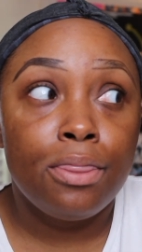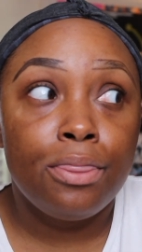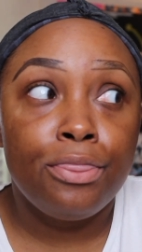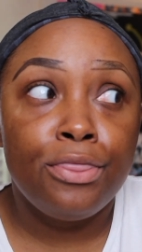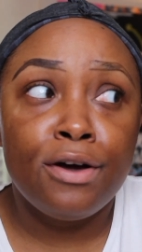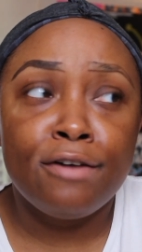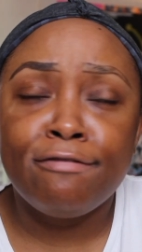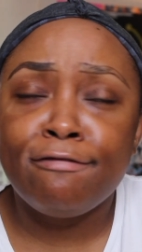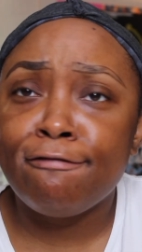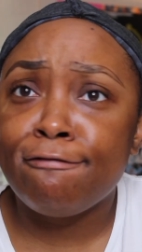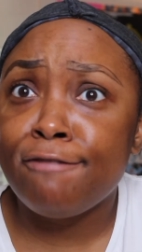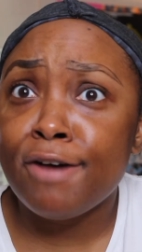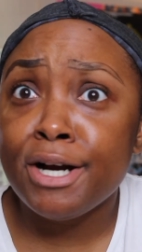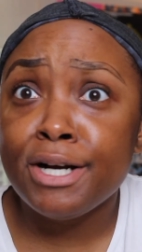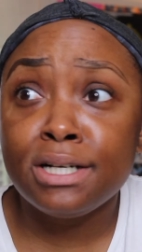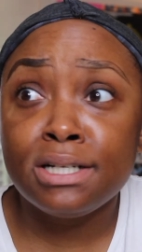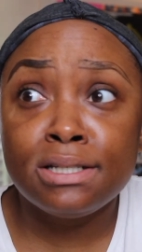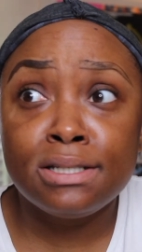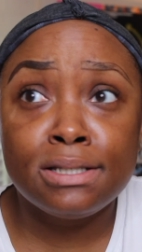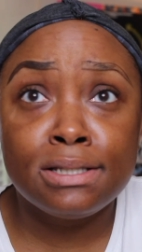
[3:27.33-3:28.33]
The
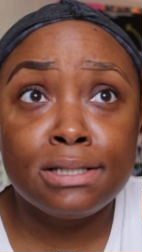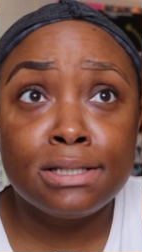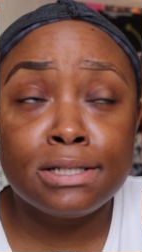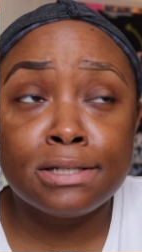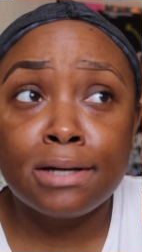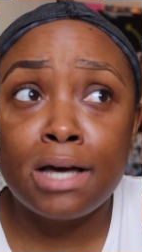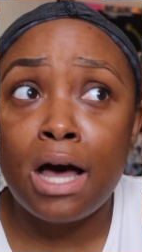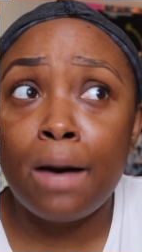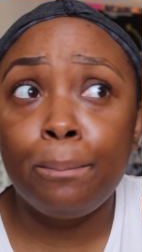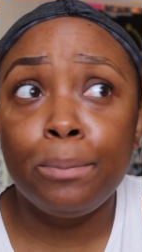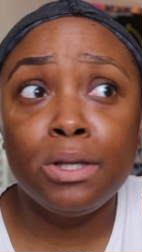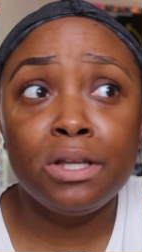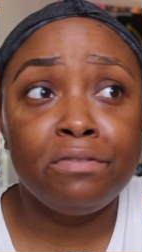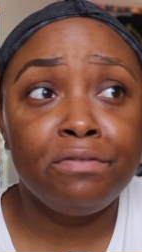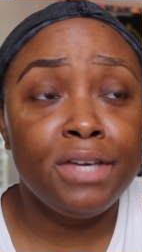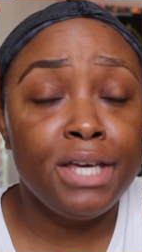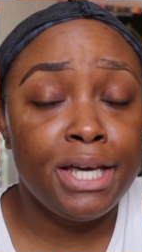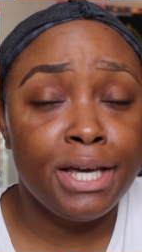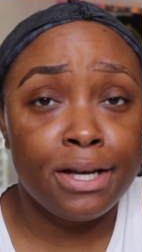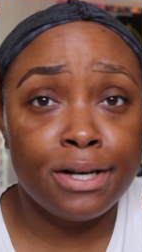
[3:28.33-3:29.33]
first couple of
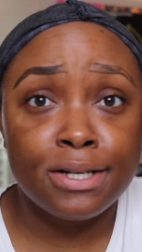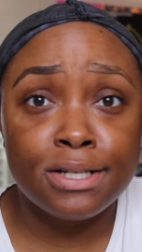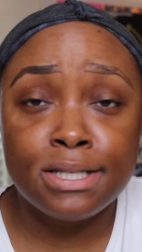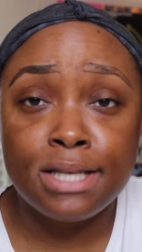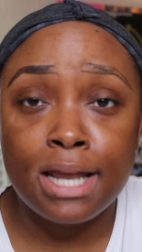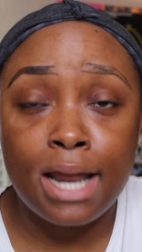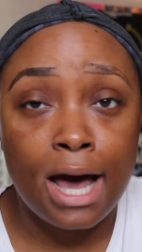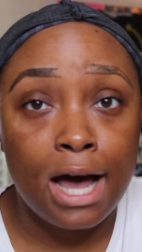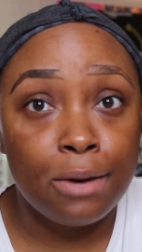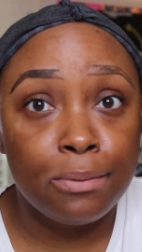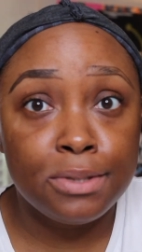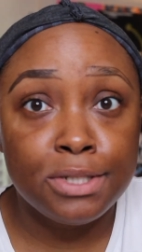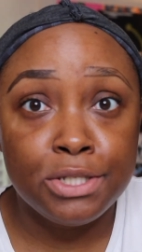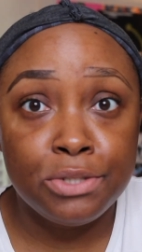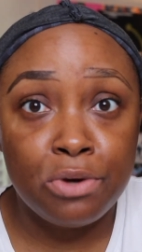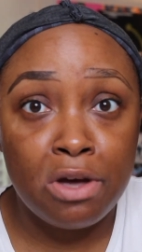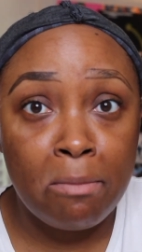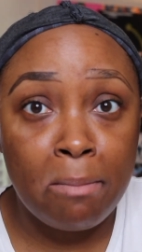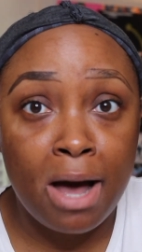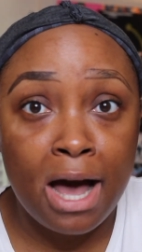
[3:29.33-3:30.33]
years that I was
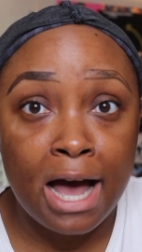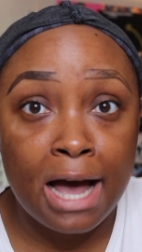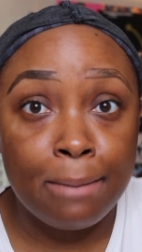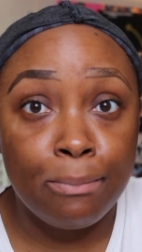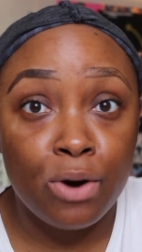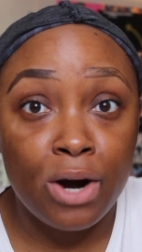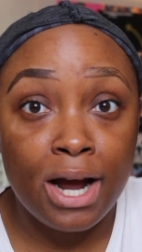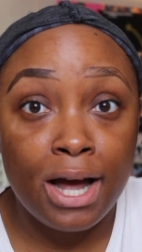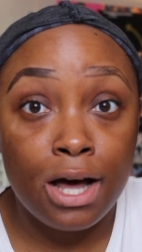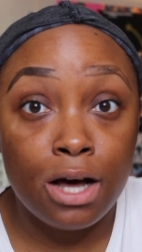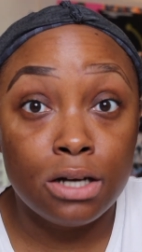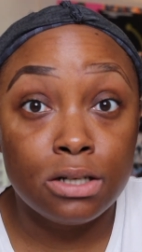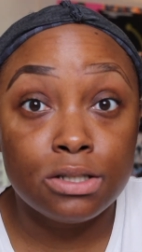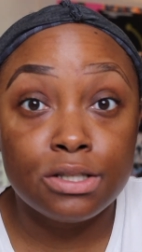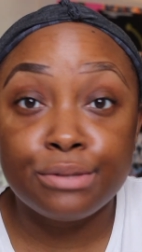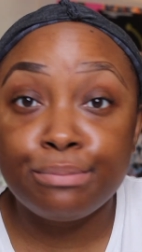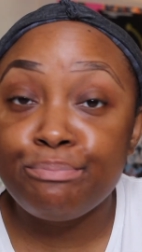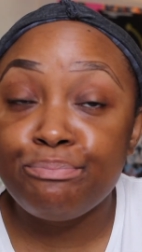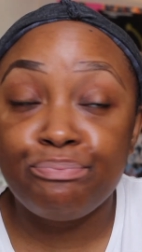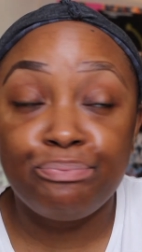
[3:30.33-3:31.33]
doing my eyebrows,